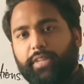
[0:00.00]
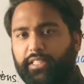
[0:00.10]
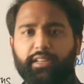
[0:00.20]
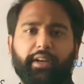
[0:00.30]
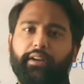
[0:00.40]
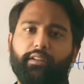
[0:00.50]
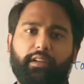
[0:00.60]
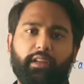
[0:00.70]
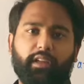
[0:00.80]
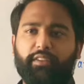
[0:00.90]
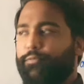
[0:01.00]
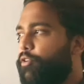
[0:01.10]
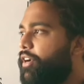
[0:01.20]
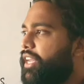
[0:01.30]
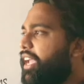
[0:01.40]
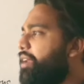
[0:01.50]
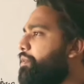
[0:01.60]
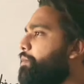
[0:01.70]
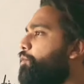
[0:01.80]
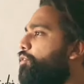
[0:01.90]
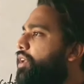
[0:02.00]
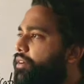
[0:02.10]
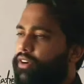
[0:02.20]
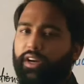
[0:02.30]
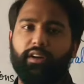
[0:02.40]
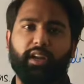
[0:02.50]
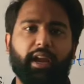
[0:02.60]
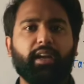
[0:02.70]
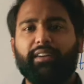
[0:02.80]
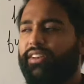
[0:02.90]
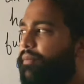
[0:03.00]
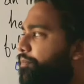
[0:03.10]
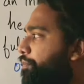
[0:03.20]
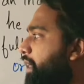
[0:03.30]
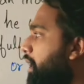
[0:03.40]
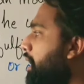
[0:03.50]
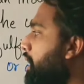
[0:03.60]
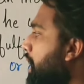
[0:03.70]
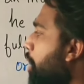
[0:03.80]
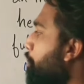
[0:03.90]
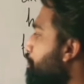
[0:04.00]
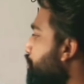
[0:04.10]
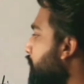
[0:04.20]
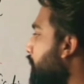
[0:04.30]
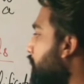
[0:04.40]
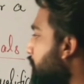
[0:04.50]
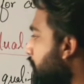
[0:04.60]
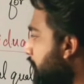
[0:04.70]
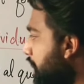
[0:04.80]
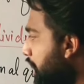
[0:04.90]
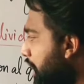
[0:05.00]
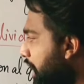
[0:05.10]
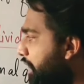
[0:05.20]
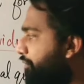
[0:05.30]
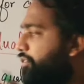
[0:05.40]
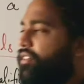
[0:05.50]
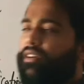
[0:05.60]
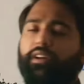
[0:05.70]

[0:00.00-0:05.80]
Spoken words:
isn't it? if poverty can be removed, our country can develop. Now, if